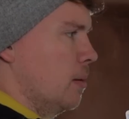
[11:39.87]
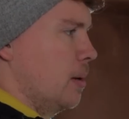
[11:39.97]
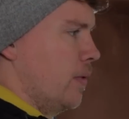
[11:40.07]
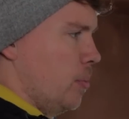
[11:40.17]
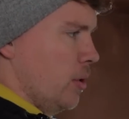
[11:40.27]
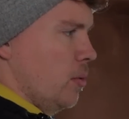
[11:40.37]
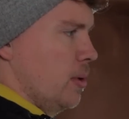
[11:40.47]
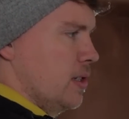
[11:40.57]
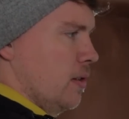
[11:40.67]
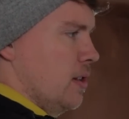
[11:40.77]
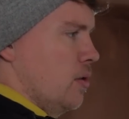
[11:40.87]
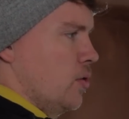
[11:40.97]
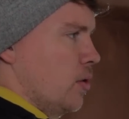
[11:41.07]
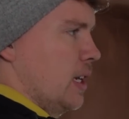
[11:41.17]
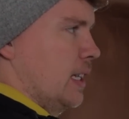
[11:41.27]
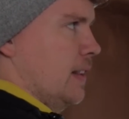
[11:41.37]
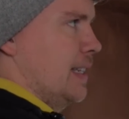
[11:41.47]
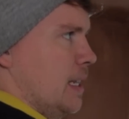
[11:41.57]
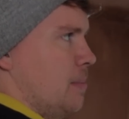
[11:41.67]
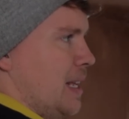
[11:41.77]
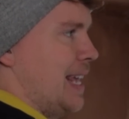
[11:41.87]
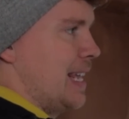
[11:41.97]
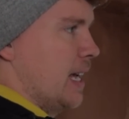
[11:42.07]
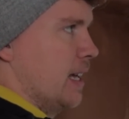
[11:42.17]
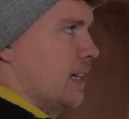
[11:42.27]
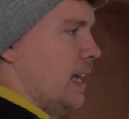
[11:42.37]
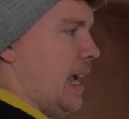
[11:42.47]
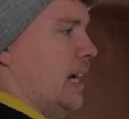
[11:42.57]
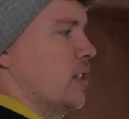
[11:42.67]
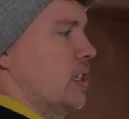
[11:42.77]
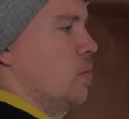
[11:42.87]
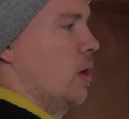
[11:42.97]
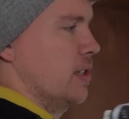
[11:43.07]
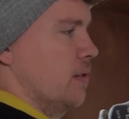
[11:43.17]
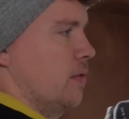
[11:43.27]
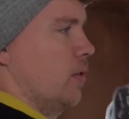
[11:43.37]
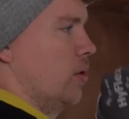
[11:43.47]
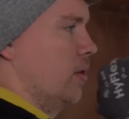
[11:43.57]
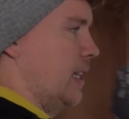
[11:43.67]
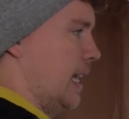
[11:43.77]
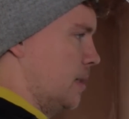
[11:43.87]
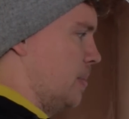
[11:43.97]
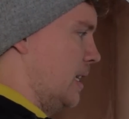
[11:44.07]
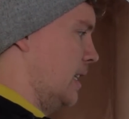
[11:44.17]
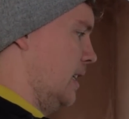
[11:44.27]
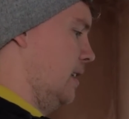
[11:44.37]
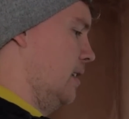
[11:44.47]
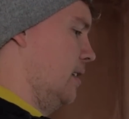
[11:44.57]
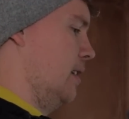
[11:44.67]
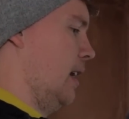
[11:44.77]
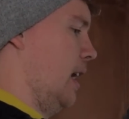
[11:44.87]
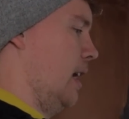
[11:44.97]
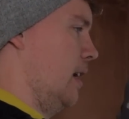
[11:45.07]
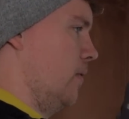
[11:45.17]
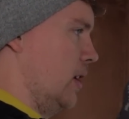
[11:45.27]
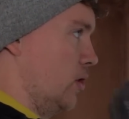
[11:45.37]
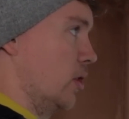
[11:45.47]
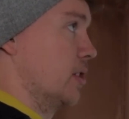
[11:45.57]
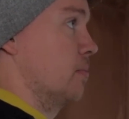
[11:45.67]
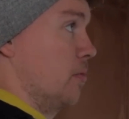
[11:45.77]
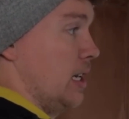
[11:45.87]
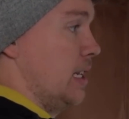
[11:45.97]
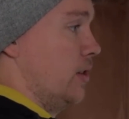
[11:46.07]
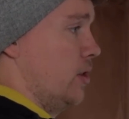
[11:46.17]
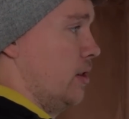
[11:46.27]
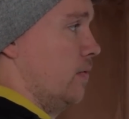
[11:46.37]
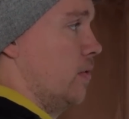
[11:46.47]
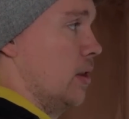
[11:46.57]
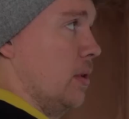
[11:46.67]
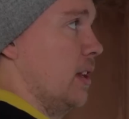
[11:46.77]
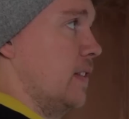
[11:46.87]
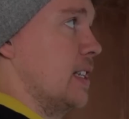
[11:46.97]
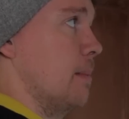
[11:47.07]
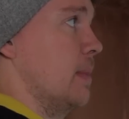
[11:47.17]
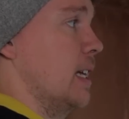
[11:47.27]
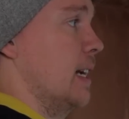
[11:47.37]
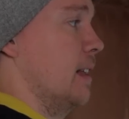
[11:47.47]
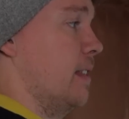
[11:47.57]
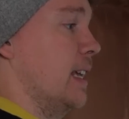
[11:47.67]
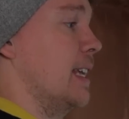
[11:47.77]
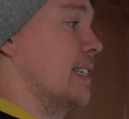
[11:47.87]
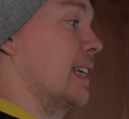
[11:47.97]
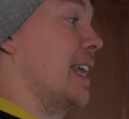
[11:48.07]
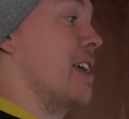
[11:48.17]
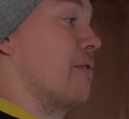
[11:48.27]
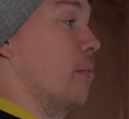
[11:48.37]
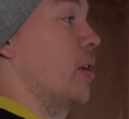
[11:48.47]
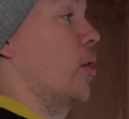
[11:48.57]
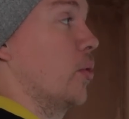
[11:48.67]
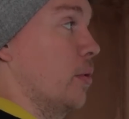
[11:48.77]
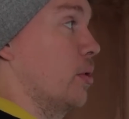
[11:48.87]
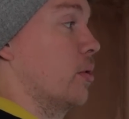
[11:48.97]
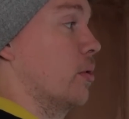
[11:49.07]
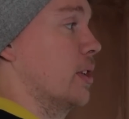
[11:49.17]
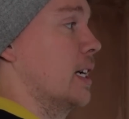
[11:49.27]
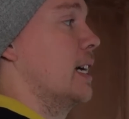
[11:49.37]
had a bit of a booby, so the neutral link that they sent me here actually wasn't for the SPD. It doesn't reach for the one they've sent me, and I think it's a kit from an older board.